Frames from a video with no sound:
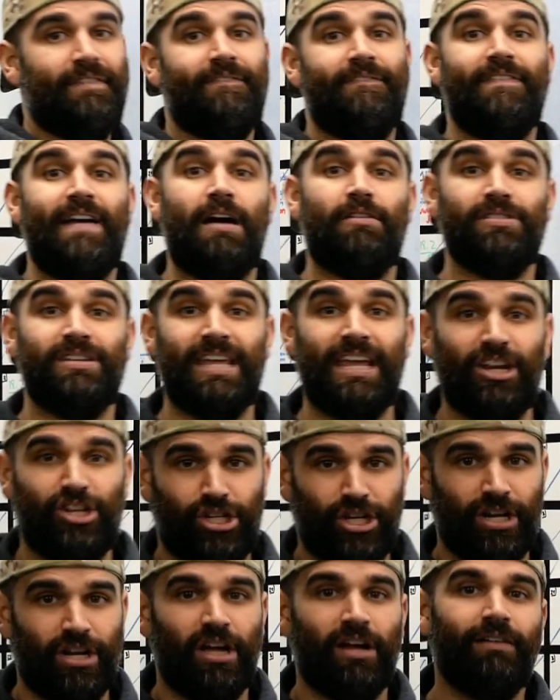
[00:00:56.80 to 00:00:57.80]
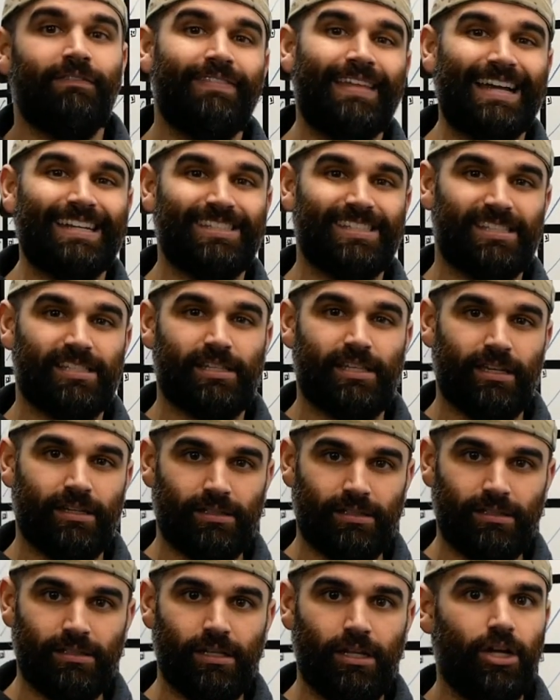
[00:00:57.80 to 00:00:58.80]
the foundation of that
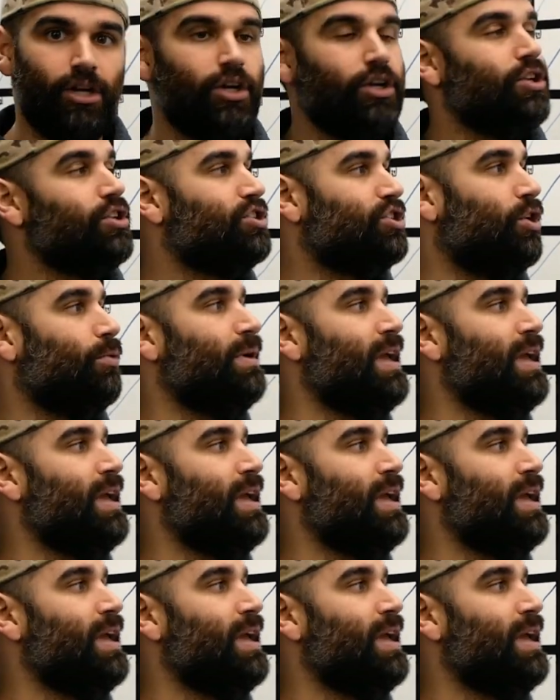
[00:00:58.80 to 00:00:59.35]
skill so